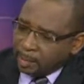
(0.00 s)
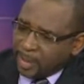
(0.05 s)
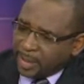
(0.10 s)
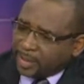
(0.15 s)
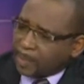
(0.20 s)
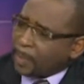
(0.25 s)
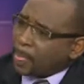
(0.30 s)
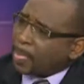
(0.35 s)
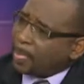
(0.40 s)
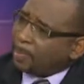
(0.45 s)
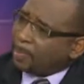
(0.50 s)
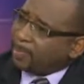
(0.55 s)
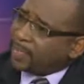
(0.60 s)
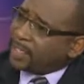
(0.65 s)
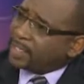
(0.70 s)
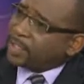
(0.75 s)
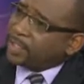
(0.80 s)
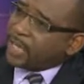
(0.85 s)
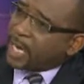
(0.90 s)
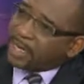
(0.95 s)
But
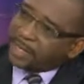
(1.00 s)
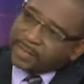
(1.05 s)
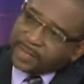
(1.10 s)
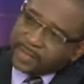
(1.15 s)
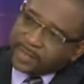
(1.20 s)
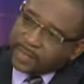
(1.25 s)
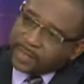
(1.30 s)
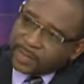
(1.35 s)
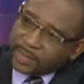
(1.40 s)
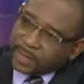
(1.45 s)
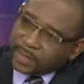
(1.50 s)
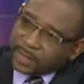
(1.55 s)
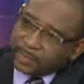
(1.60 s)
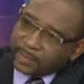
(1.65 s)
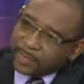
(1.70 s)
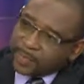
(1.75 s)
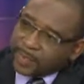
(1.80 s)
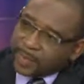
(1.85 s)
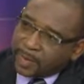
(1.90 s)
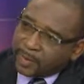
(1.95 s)
their challenges in
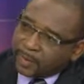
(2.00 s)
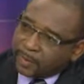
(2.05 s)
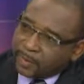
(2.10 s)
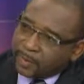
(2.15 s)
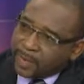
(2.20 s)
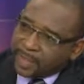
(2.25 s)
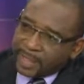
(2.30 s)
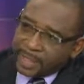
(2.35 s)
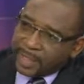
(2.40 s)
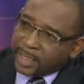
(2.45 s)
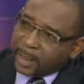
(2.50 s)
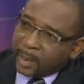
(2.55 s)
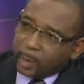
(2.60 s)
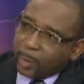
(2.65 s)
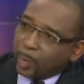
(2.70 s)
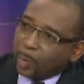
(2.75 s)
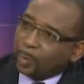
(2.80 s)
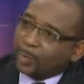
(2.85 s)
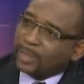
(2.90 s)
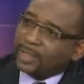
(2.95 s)
terms of being
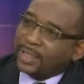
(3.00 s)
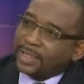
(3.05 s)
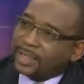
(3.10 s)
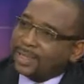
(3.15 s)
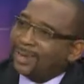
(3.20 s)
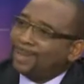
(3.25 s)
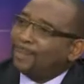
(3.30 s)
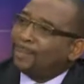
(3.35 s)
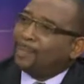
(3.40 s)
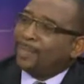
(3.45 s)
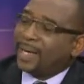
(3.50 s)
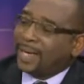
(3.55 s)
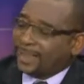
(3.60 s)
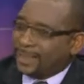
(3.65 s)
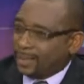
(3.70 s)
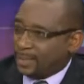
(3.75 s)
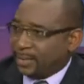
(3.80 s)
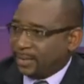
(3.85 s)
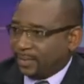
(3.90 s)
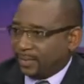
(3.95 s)
globally
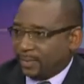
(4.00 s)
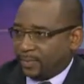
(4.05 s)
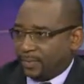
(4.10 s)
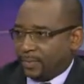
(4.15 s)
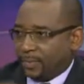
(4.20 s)
competitive.